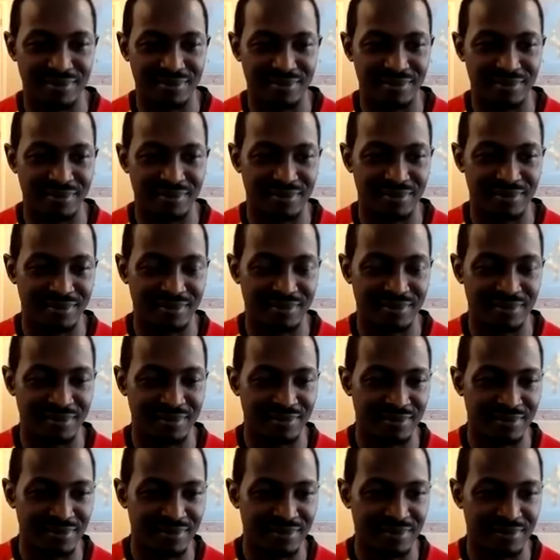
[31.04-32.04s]

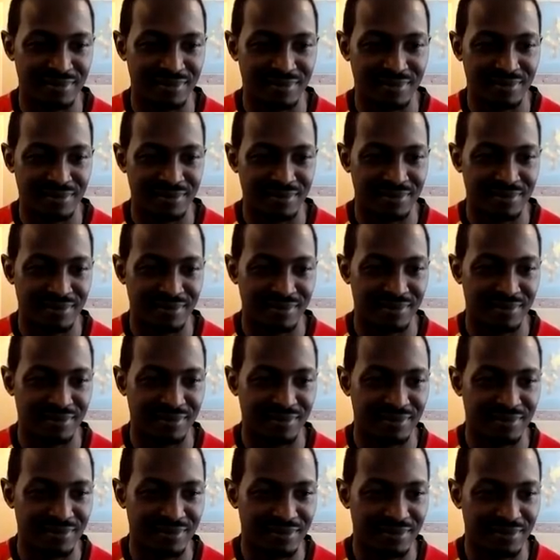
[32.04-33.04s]

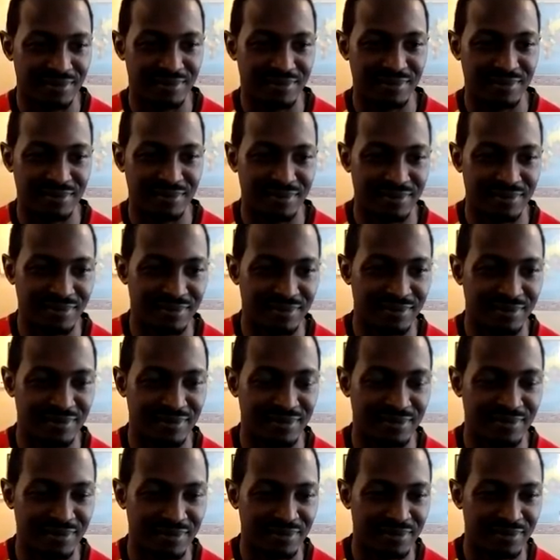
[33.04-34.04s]

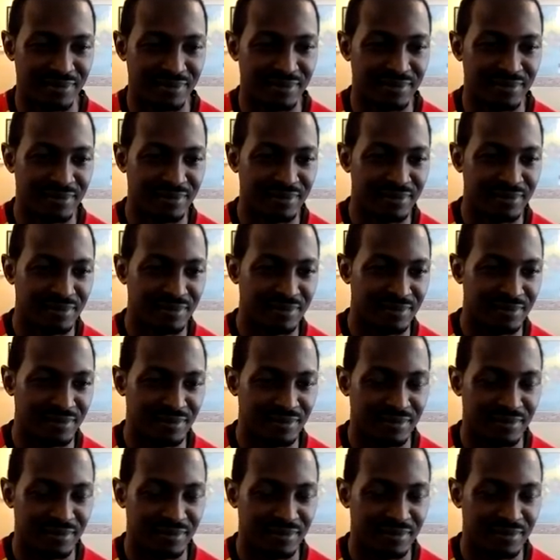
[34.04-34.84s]
[no speech]